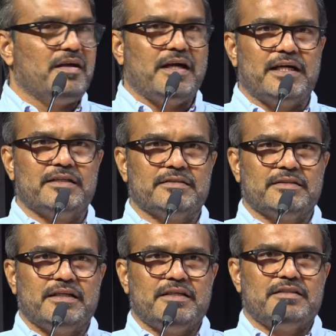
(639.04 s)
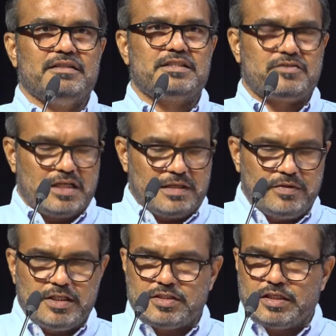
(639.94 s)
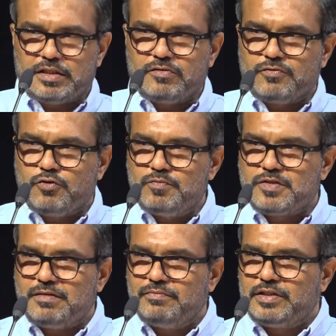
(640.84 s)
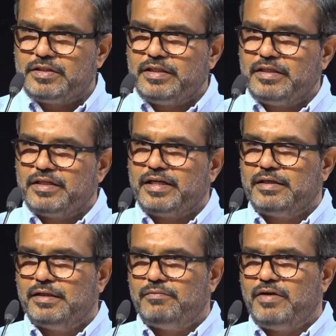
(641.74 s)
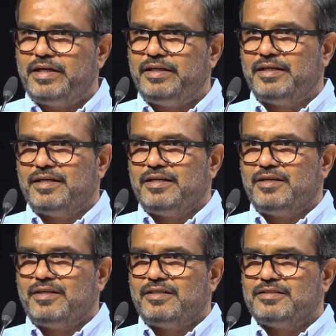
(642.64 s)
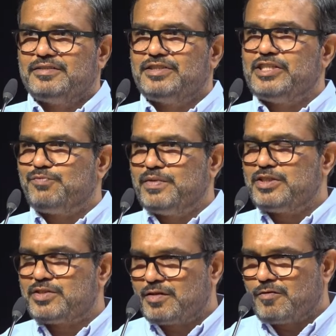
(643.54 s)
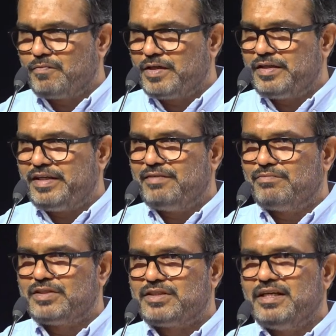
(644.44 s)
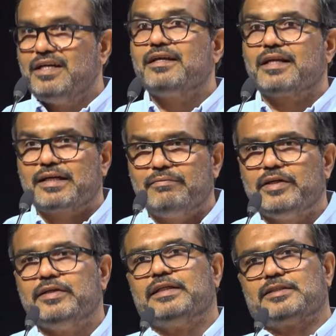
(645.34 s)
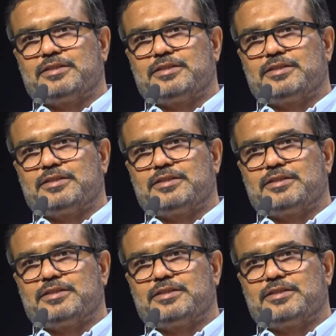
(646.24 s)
And this Administrative Reforms Committee, headed by Chief Minister Comrade EMS, recommended